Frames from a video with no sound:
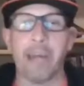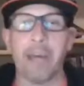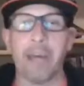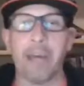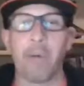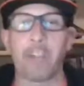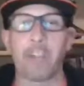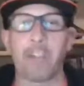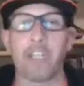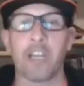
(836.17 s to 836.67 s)

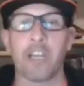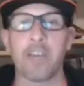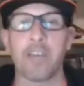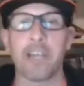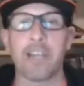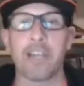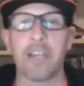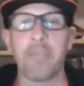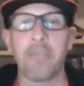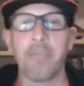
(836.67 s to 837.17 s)
wasn't, I
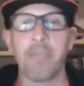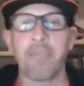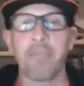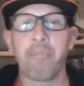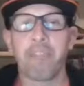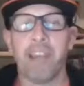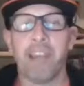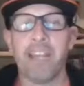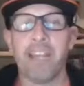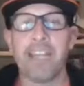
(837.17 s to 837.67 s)
think
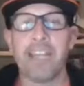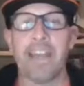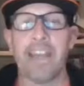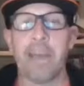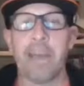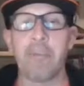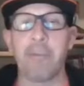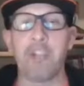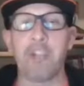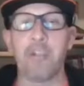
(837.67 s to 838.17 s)

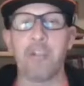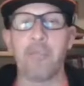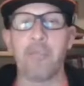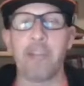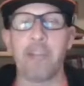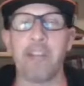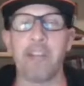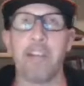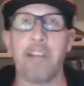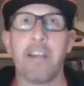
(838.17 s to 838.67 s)
Napa's,
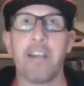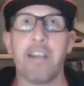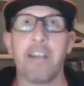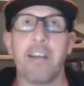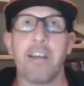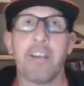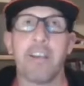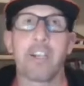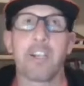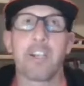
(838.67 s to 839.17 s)

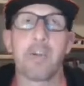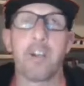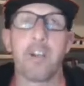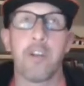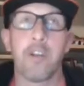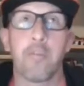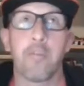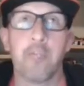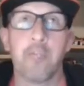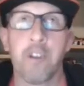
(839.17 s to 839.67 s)
Corinne,
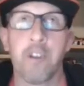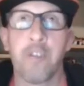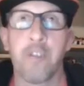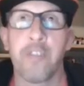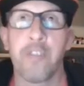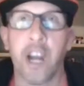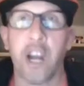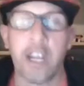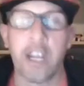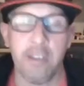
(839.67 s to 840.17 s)
you've
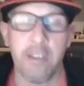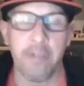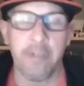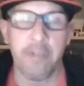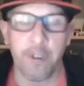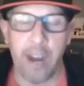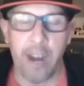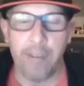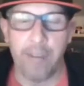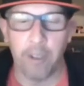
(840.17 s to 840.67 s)
done it, you've
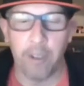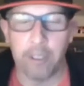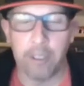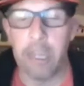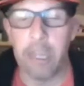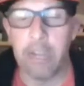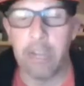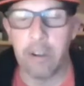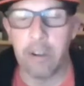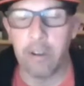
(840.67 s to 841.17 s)
traveled
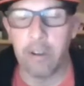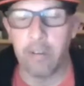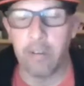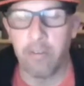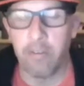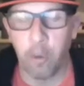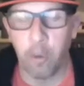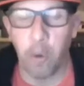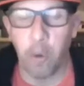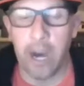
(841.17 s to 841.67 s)
and
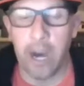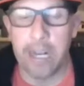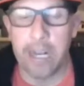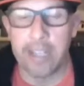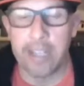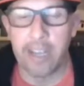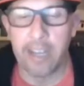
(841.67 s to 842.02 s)
for wine and stuff,